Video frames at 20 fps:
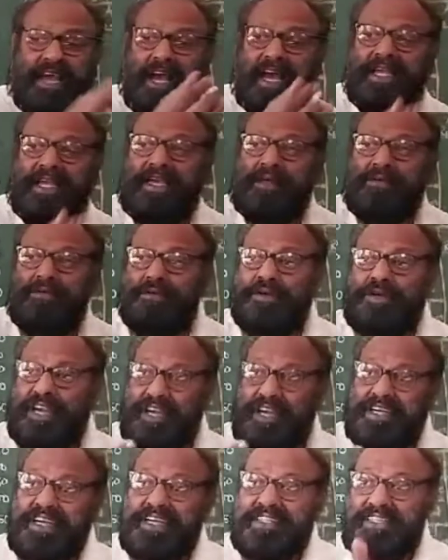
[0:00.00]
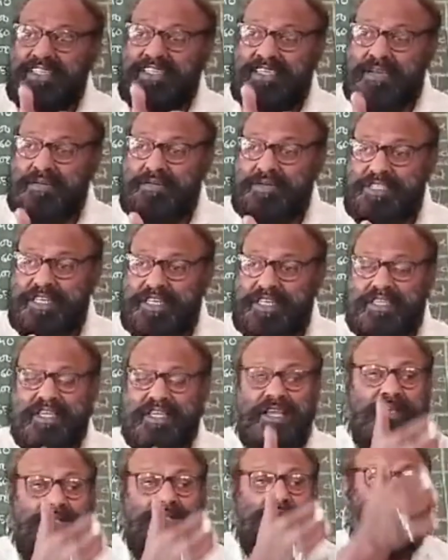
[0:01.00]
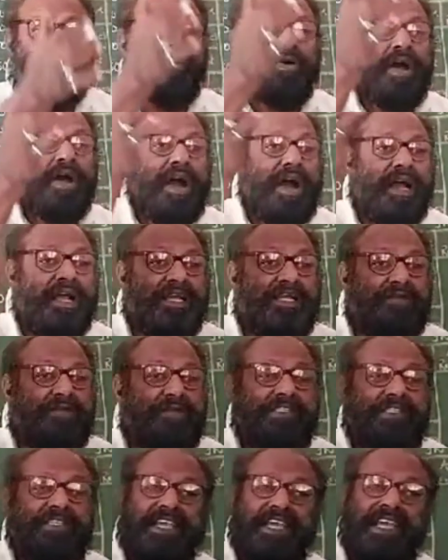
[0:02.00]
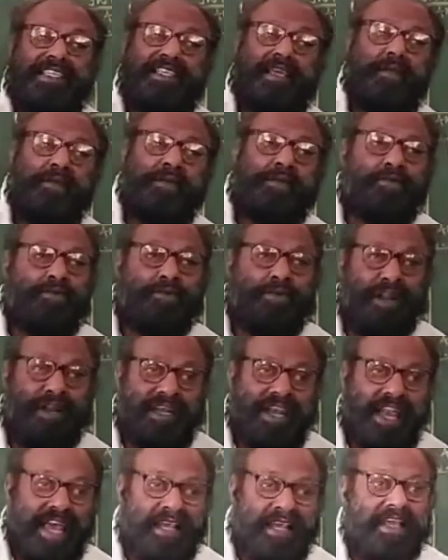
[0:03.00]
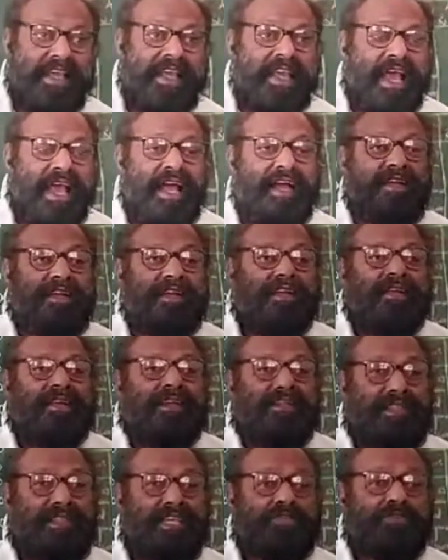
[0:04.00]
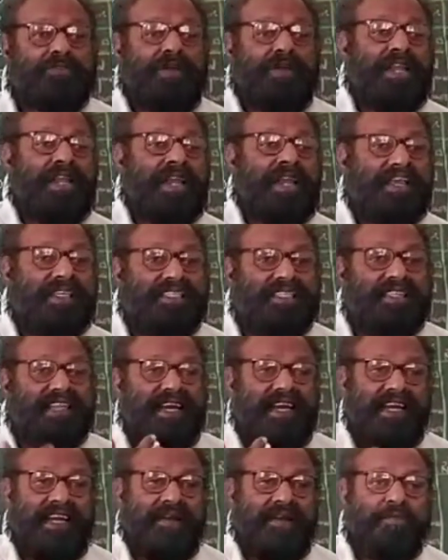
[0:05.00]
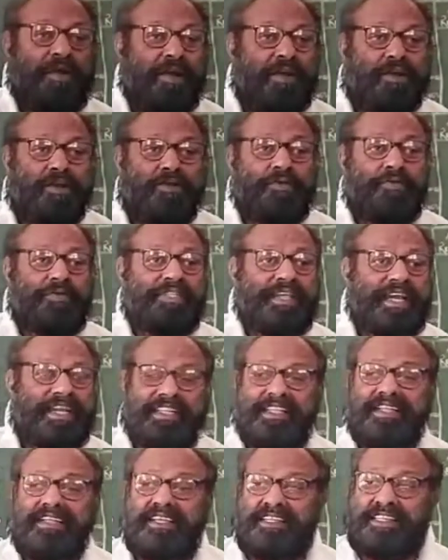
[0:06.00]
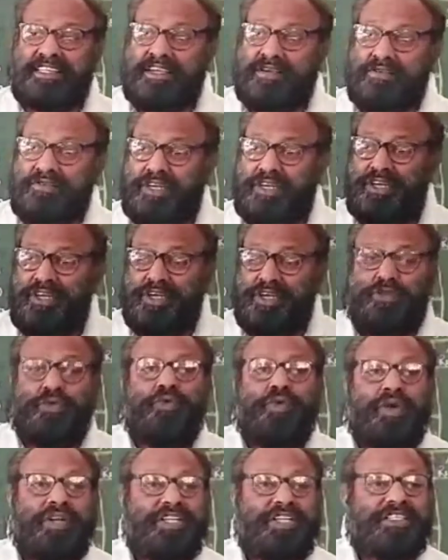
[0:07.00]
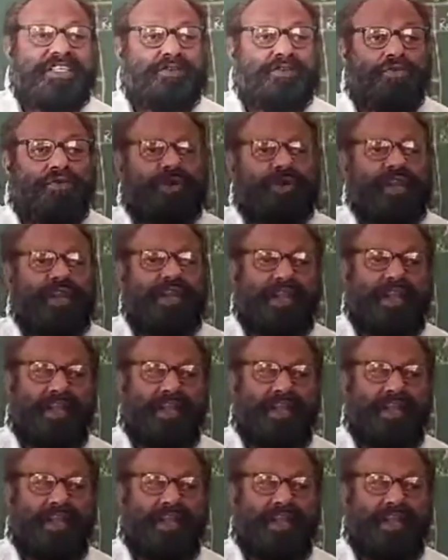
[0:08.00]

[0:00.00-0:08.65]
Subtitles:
I have to render the services. So Akash Pansari has given 1 lakh, and this 1 lakh has generated 100 rupees, another 30,000. So what is the total